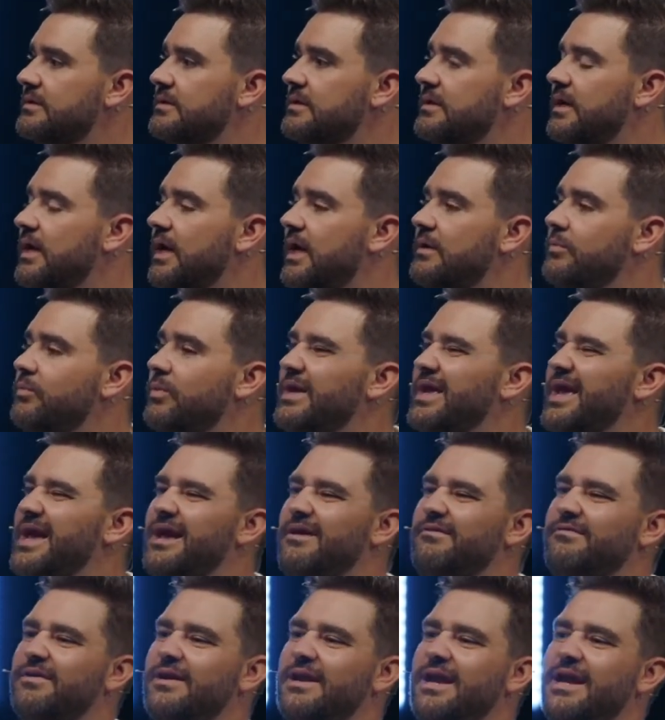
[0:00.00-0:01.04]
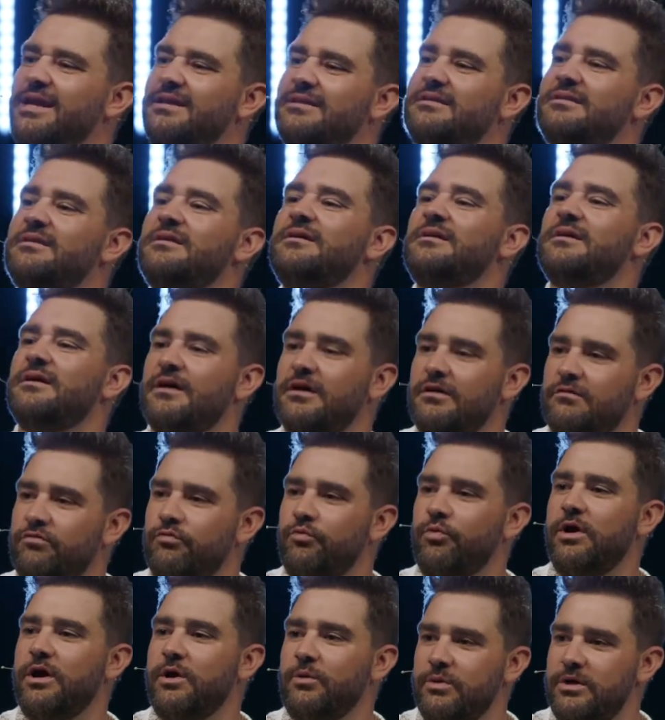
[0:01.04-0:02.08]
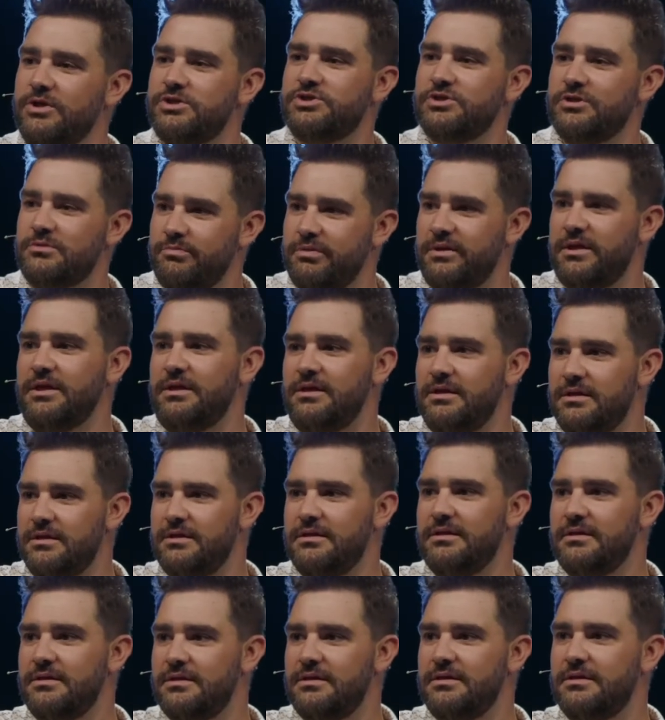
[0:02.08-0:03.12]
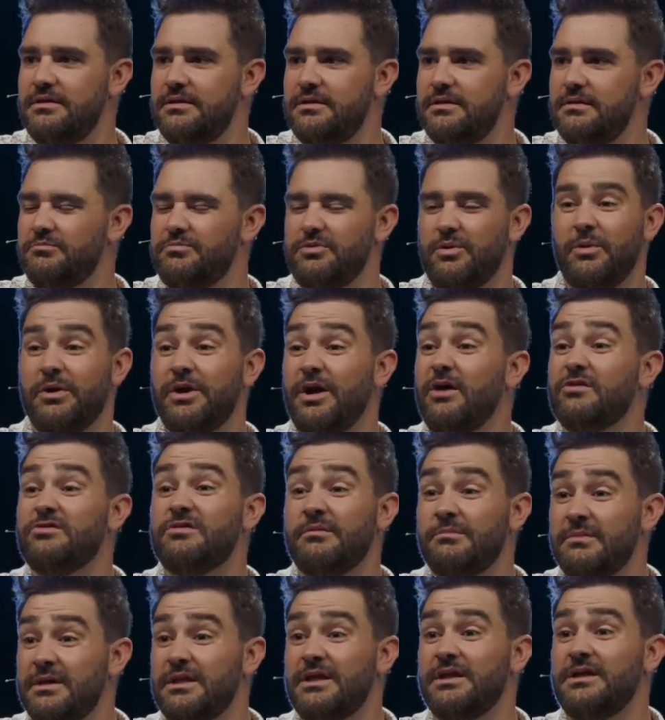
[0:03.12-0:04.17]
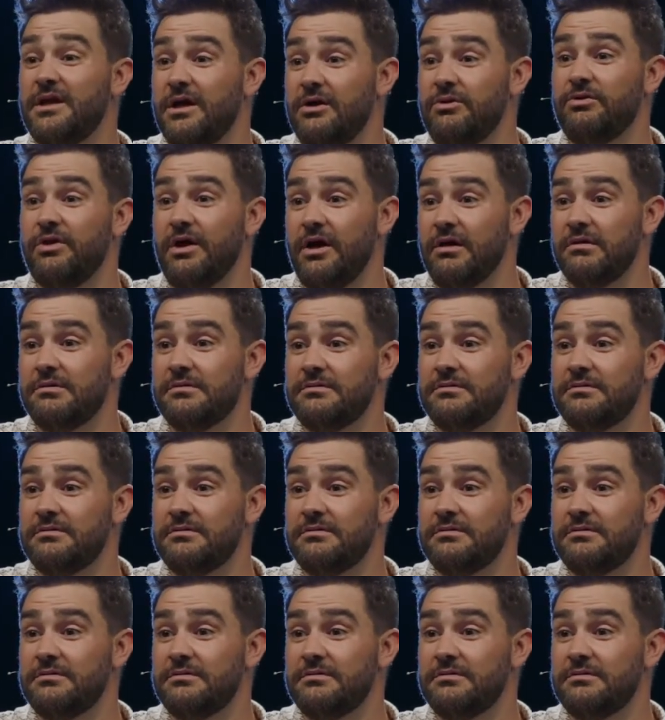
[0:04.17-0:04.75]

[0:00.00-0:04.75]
And we have an idea of where we should be, but we ultimately don't know.